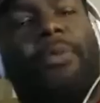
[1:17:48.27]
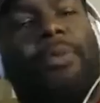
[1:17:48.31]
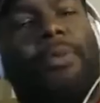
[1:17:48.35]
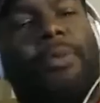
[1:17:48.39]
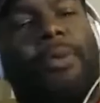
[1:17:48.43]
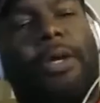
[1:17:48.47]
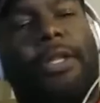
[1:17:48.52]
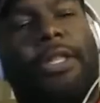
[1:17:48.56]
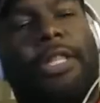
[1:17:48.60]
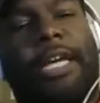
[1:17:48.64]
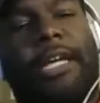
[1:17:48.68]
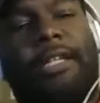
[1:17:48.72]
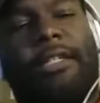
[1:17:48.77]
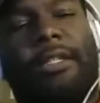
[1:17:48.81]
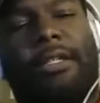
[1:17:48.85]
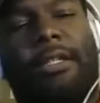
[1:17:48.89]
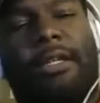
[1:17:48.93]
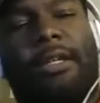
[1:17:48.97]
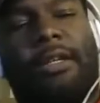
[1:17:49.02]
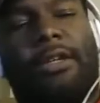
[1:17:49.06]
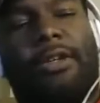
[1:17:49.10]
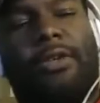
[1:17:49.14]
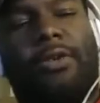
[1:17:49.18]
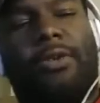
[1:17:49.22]
that's
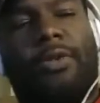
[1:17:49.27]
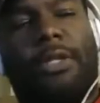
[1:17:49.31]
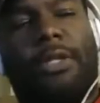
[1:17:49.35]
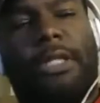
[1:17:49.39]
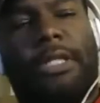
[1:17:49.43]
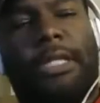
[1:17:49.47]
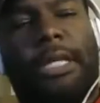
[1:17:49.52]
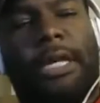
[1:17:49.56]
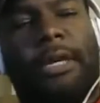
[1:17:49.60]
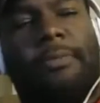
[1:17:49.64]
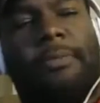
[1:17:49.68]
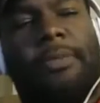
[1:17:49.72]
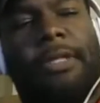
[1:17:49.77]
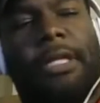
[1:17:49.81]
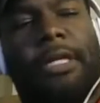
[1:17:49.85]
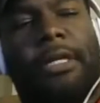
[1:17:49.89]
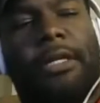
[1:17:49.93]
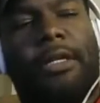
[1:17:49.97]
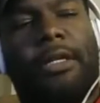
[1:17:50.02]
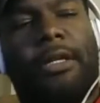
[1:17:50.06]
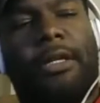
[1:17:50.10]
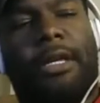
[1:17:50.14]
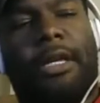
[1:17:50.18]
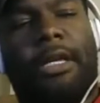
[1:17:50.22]
gonna do the same
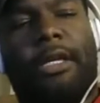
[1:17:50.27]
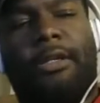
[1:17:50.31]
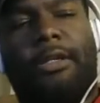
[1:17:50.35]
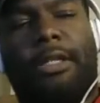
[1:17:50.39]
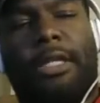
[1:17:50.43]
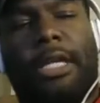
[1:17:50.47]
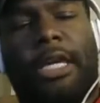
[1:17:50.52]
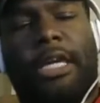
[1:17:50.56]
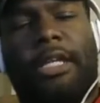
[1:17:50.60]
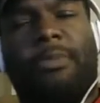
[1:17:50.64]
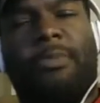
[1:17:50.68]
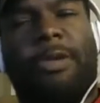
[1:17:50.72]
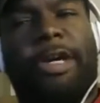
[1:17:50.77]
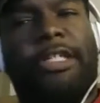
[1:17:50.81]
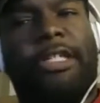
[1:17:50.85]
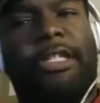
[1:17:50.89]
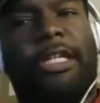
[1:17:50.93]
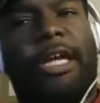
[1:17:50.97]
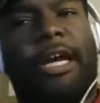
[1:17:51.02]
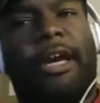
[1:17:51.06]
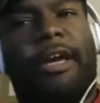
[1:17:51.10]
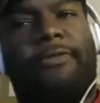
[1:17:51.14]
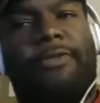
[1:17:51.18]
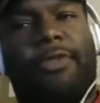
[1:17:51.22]
thing as Xbox
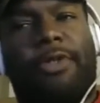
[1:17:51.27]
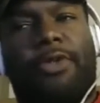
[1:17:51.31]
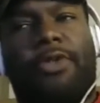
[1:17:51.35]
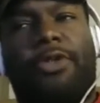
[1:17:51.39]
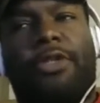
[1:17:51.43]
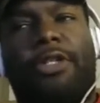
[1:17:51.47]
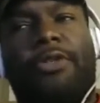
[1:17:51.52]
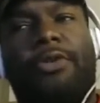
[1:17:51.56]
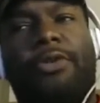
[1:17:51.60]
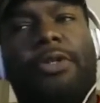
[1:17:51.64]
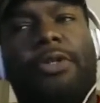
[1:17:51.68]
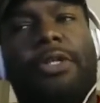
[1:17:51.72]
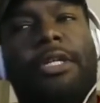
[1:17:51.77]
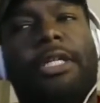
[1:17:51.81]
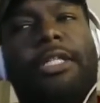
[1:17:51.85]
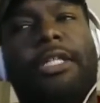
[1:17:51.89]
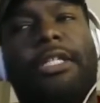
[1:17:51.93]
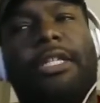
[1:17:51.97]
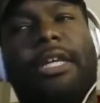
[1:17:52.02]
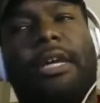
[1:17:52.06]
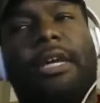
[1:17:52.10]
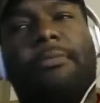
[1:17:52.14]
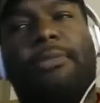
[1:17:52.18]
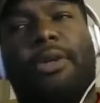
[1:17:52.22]
Live. You get the same